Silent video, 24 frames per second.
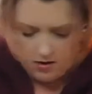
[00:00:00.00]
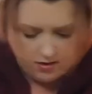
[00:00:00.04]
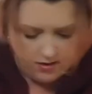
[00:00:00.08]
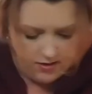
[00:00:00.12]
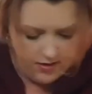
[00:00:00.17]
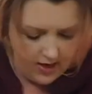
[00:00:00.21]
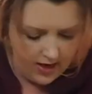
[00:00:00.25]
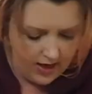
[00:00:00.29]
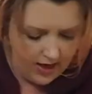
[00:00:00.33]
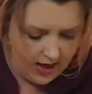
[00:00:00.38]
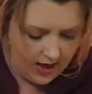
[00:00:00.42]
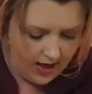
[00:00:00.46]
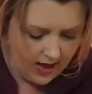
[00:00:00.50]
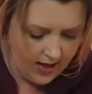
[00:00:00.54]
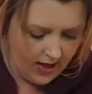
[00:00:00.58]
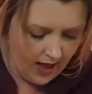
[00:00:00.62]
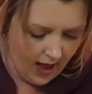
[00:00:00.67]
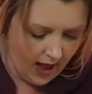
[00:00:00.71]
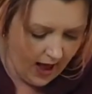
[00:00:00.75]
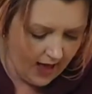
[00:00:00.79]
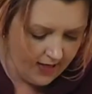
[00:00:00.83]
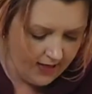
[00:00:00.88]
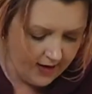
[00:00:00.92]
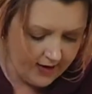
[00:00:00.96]
Then
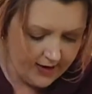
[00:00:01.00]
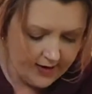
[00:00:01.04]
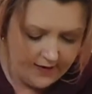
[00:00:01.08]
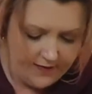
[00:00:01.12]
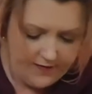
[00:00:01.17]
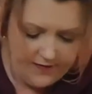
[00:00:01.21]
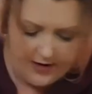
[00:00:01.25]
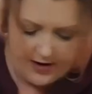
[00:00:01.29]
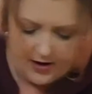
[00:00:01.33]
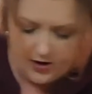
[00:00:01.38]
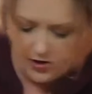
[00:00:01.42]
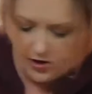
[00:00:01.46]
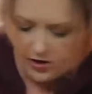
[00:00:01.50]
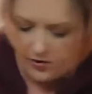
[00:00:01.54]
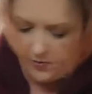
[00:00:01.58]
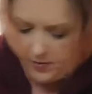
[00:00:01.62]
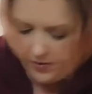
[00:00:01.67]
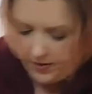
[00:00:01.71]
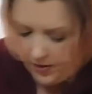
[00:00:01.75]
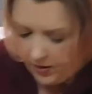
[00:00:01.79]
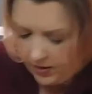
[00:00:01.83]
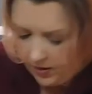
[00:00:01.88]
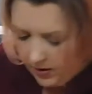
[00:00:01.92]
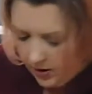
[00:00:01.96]
I like to finish it
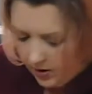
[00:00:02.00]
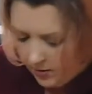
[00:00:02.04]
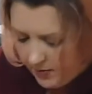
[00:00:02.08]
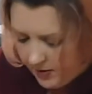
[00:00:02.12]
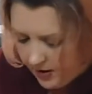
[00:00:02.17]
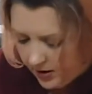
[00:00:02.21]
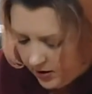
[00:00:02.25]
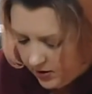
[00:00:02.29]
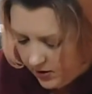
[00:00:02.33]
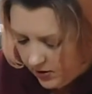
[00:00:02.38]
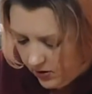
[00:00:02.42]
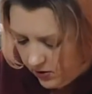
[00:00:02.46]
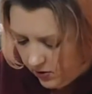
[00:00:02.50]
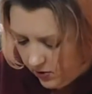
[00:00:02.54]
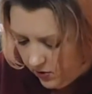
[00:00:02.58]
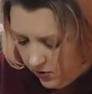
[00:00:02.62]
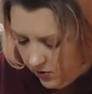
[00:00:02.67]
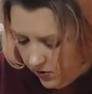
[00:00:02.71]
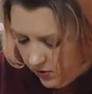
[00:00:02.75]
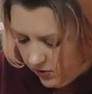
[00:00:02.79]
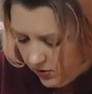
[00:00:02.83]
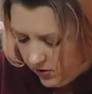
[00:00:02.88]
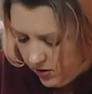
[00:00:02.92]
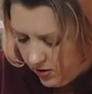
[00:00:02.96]
with a little bit of good
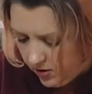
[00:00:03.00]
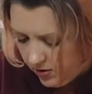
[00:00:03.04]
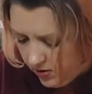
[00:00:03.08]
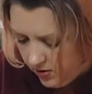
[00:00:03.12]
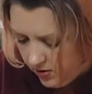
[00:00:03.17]
old